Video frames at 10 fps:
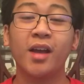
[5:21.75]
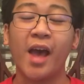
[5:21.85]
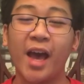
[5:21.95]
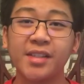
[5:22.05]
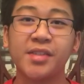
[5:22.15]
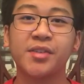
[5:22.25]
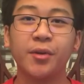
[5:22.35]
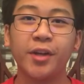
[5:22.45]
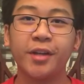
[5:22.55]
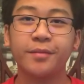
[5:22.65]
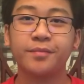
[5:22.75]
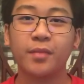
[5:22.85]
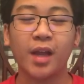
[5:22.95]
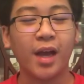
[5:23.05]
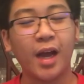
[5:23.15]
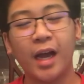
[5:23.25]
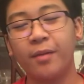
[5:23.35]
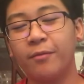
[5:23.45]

As a student, I am